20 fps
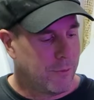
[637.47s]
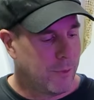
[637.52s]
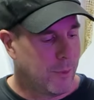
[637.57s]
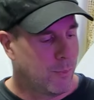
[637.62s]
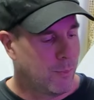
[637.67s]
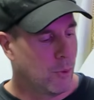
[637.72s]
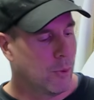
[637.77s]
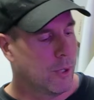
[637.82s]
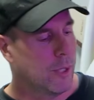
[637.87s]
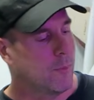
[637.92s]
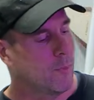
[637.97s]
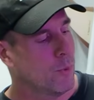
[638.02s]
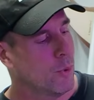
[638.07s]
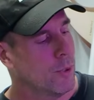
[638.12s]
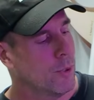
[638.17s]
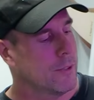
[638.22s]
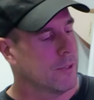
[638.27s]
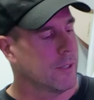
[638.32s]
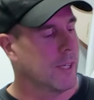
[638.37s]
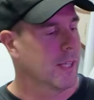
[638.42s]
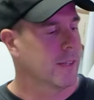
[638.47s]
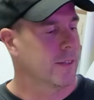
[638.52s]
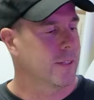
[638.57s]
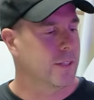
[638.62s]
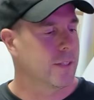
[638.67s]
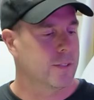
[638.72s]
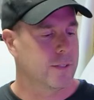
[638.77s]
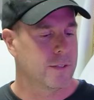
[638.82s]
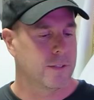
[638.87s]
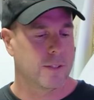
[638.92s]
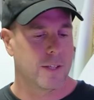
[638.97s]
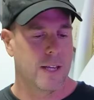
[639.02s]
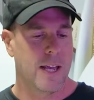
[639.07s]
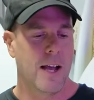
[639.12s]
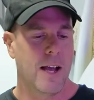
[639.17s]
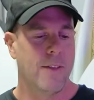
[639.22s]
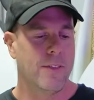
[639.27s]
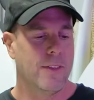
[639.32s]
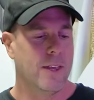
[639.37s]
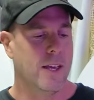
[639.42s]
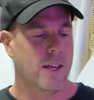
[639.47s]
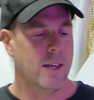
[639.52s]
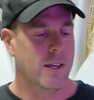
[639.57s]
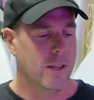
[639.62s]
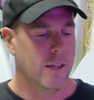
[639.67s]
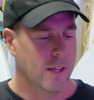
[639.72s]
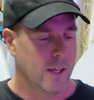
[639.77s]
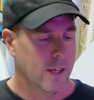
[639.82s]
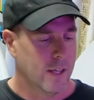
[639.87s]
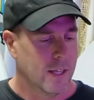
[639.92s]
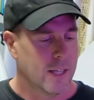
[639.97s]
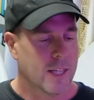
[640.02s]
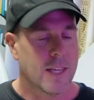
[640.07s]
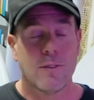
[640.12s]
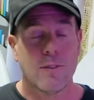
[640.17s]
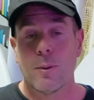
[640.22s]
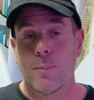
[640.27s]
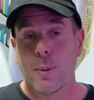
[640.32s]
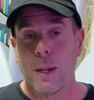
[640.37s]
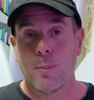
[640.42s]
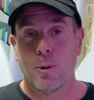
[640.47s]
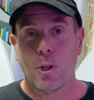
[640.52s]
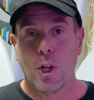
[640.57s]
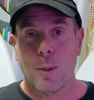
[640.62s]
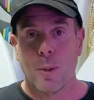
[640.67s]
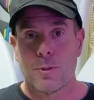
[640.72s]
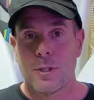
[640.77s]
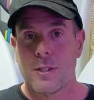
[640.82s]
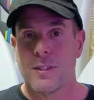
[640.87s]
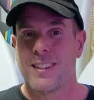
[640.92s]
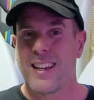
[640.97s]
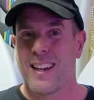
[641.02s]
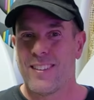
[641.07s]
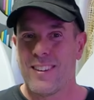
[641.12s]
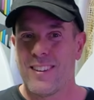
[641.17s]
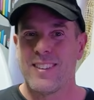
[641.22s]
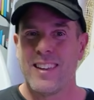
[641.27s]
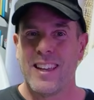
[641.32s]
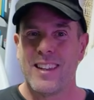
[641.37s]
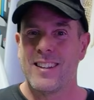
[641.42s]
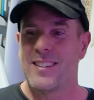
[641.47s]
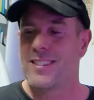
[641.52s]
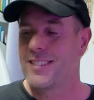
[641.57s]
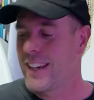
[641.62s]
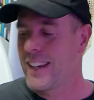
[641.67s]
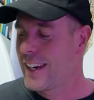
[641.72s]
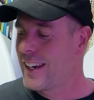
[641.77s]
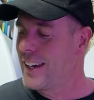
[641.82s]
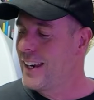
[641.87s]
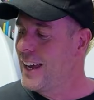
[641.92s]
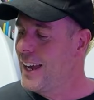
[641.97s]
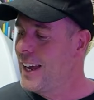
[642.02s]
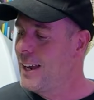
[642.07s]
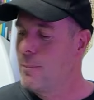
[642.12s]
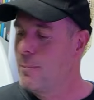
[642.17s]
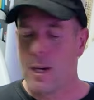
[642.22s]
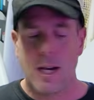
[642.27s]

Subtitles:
for putting boards like this out there, giving people options other than the second-hand